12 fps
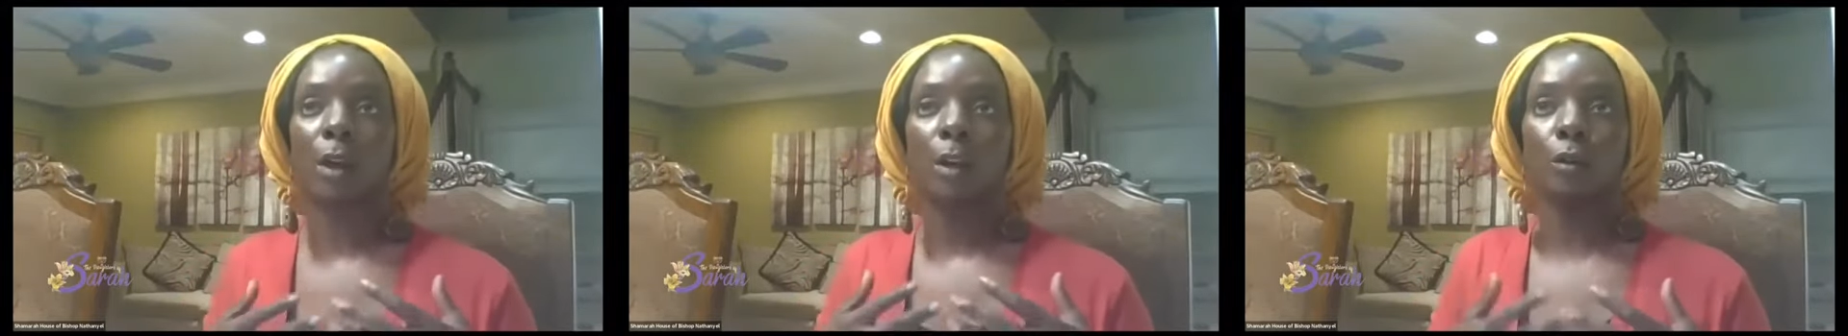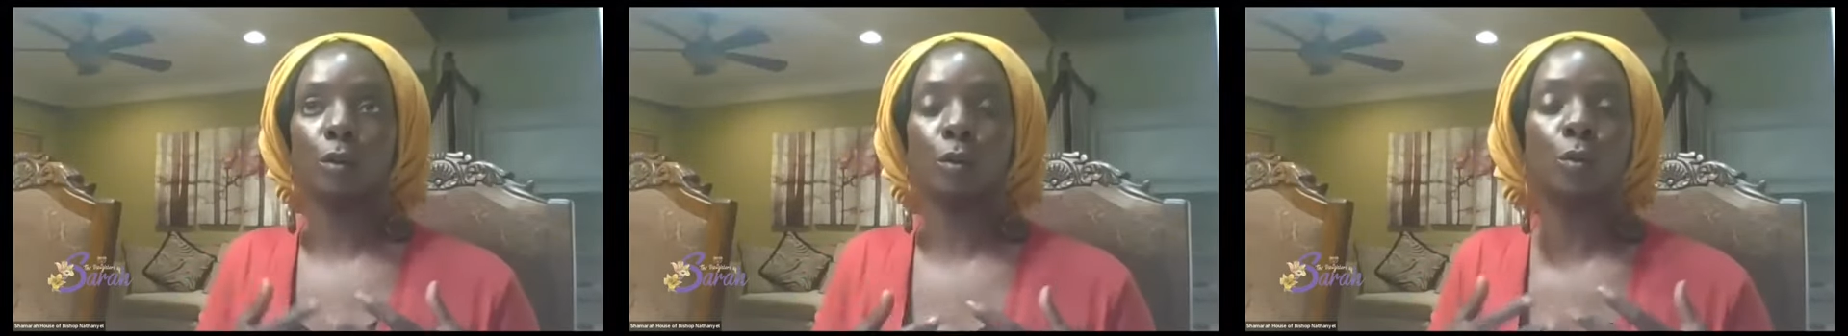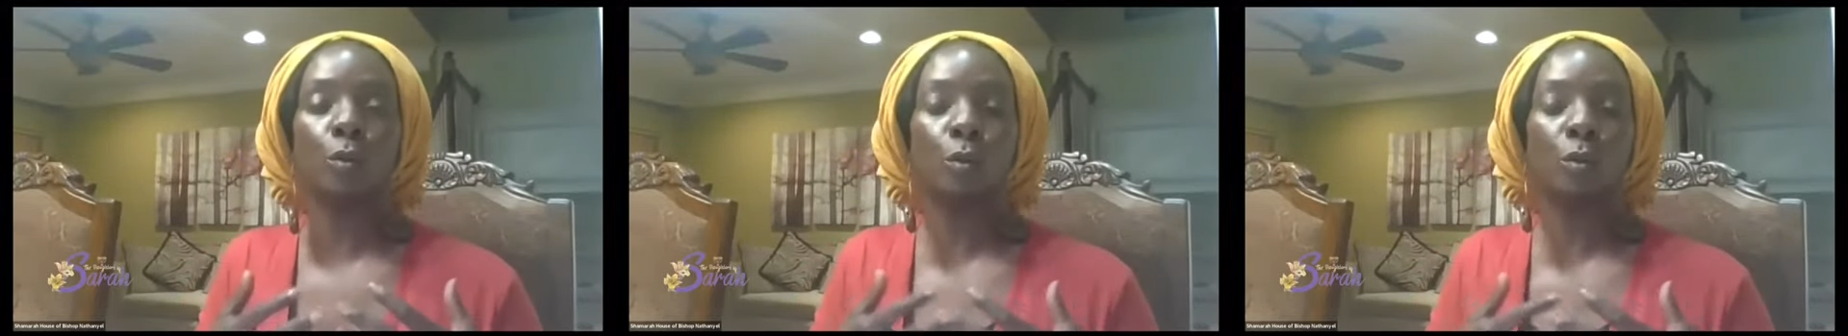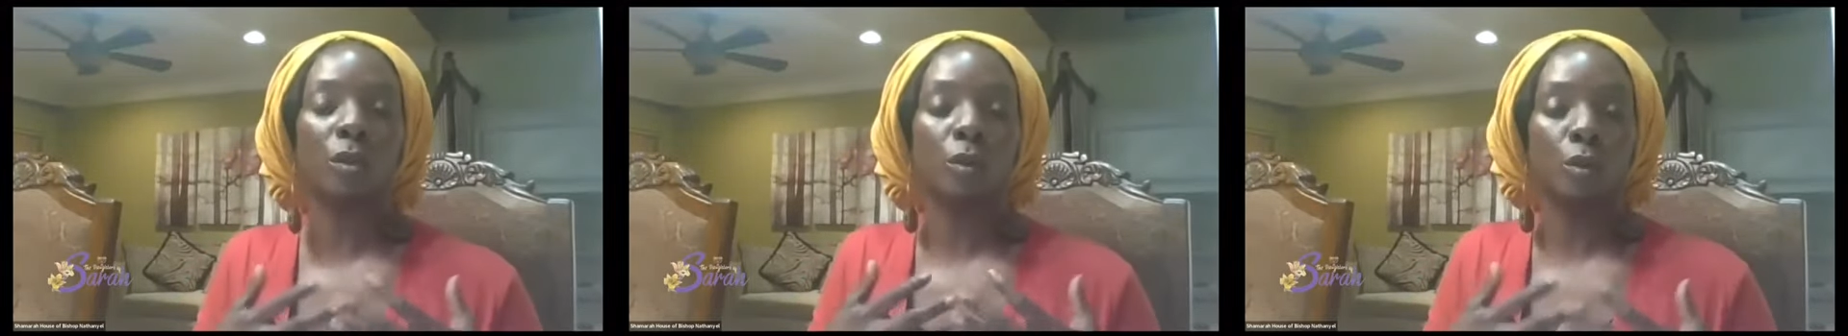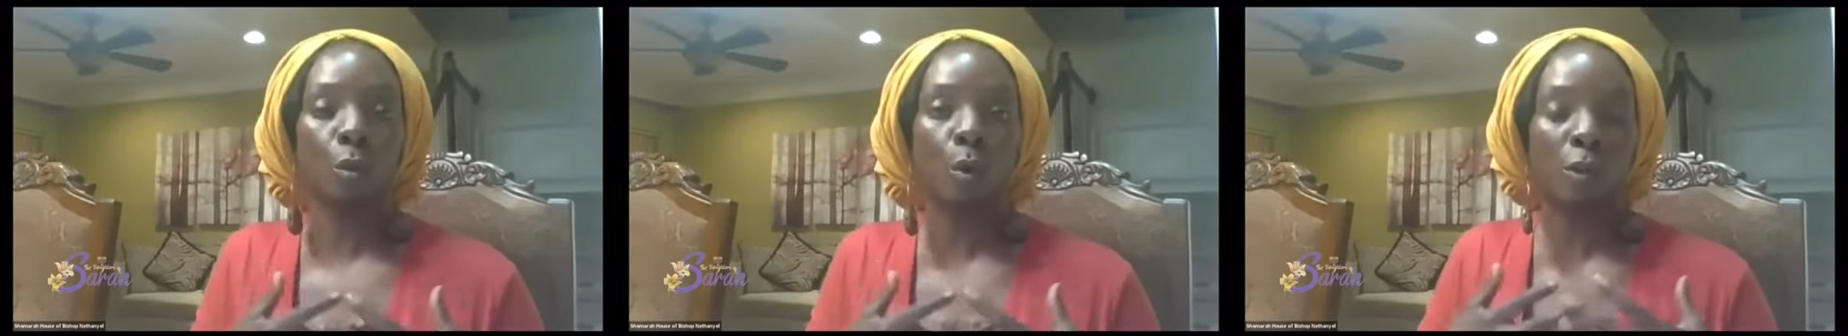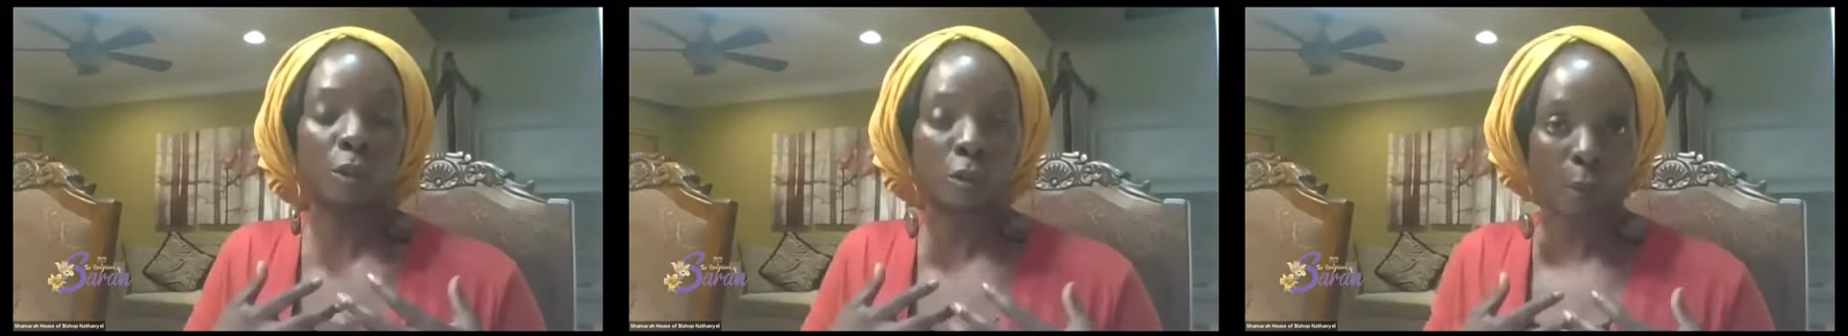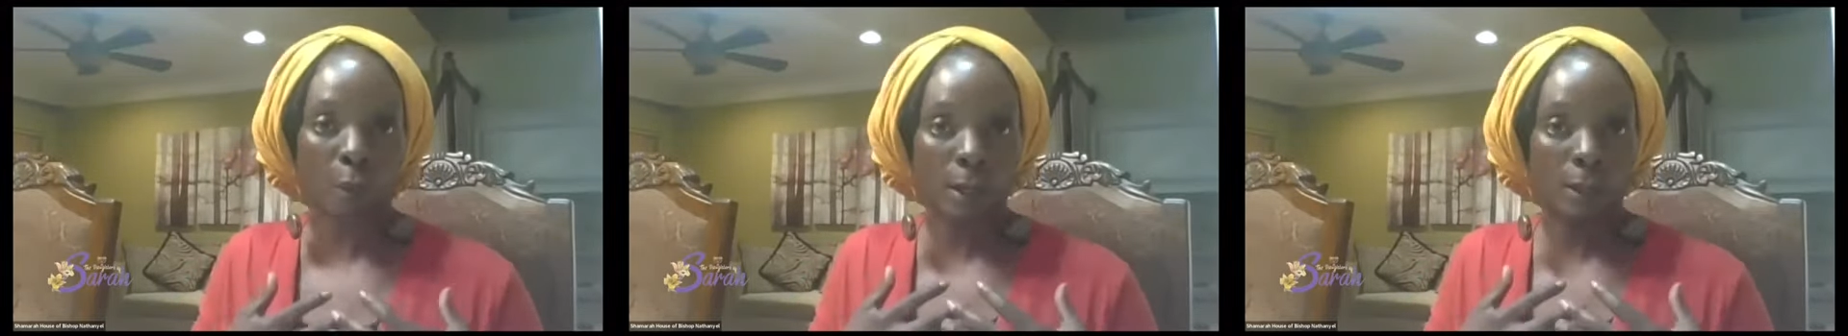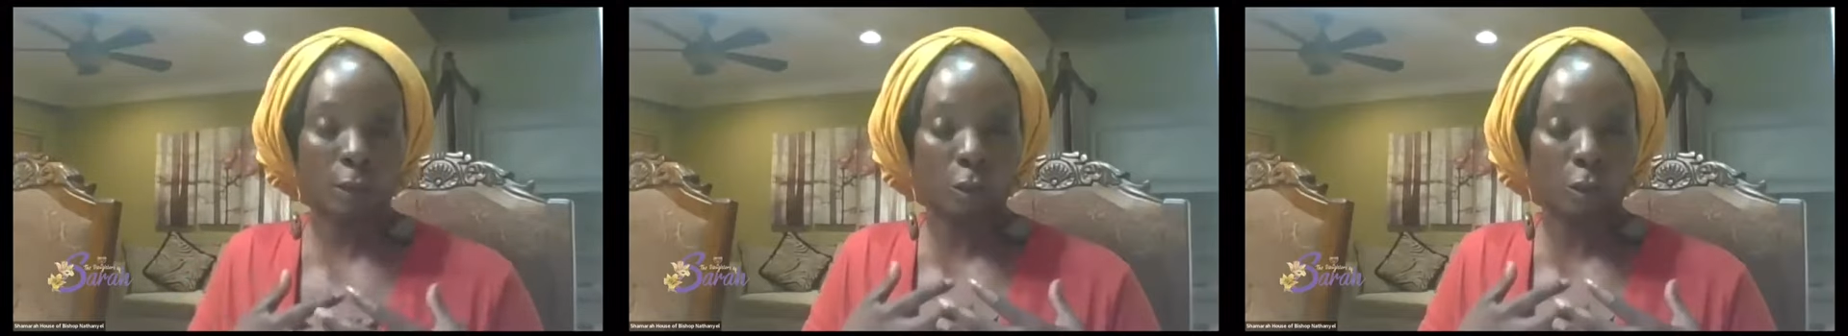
use your strength,